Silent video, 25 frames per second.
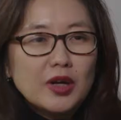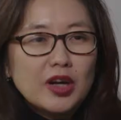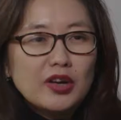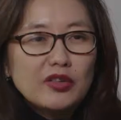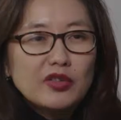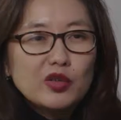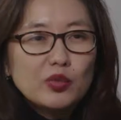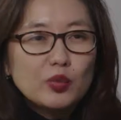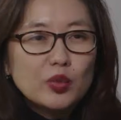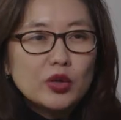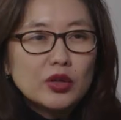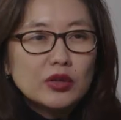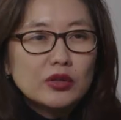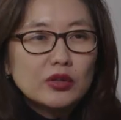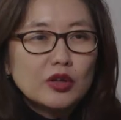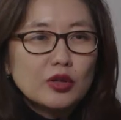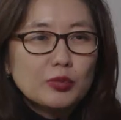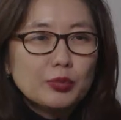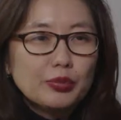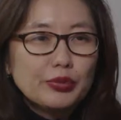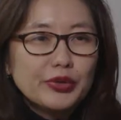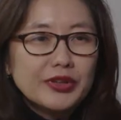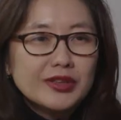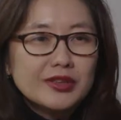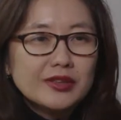Heriot Watt
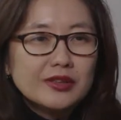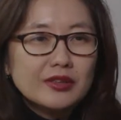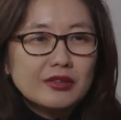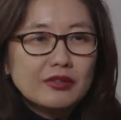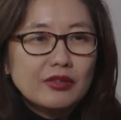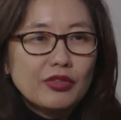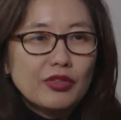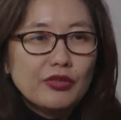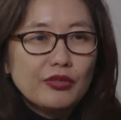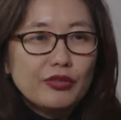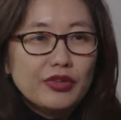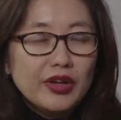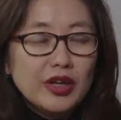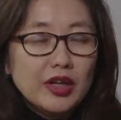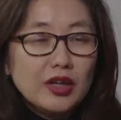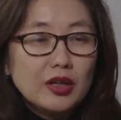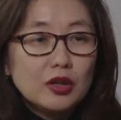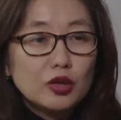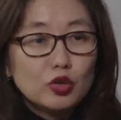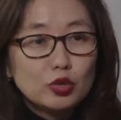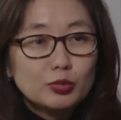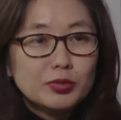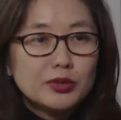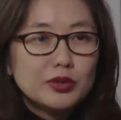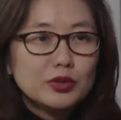operates in three
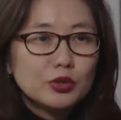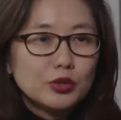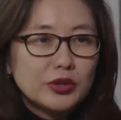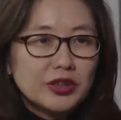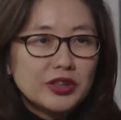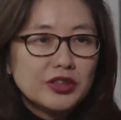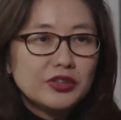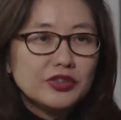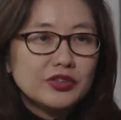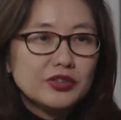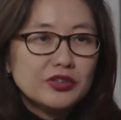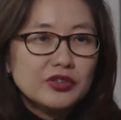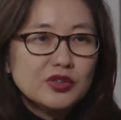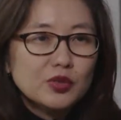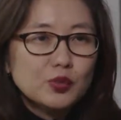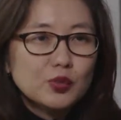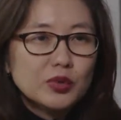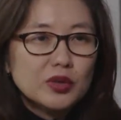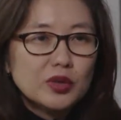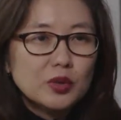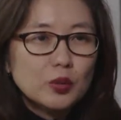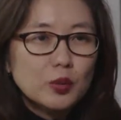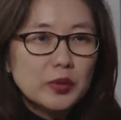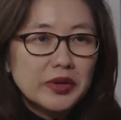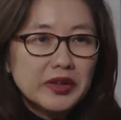global locations
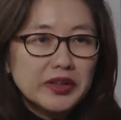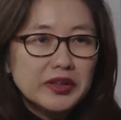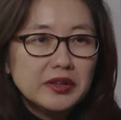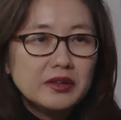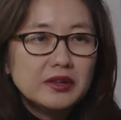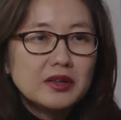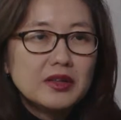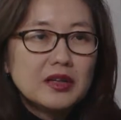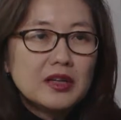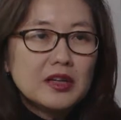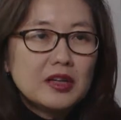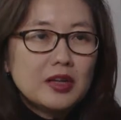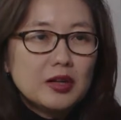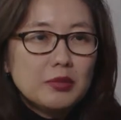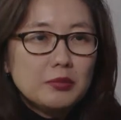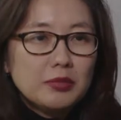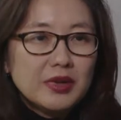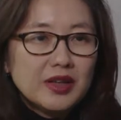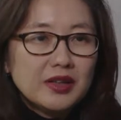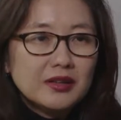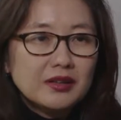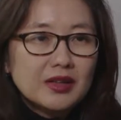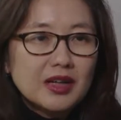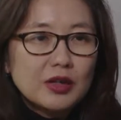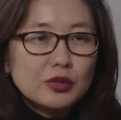worldwide,
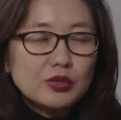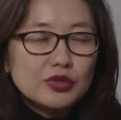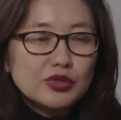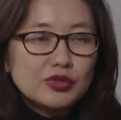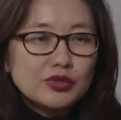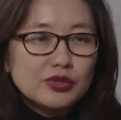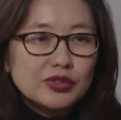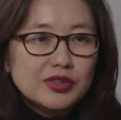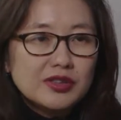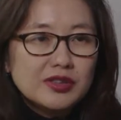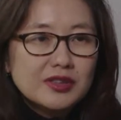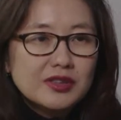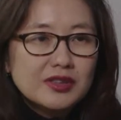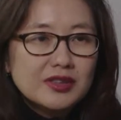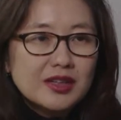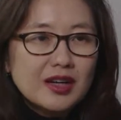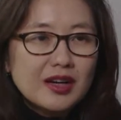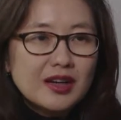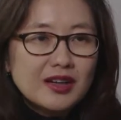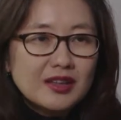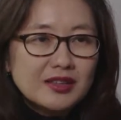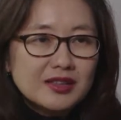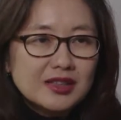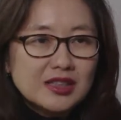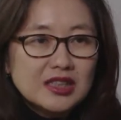but our students
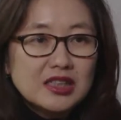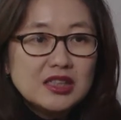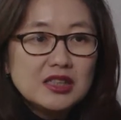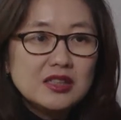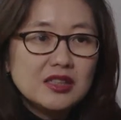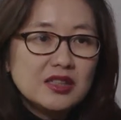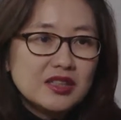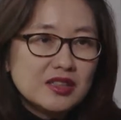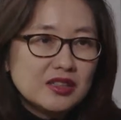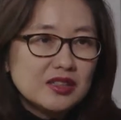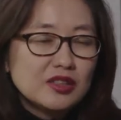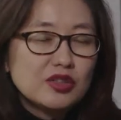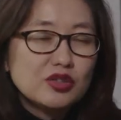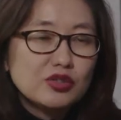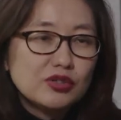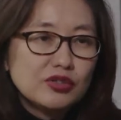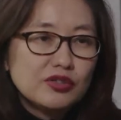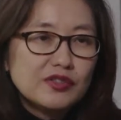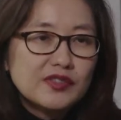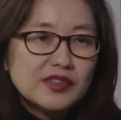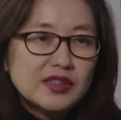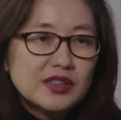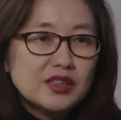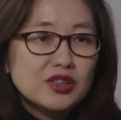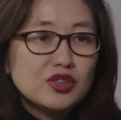are seen as the
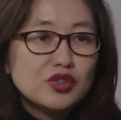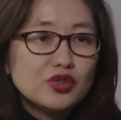university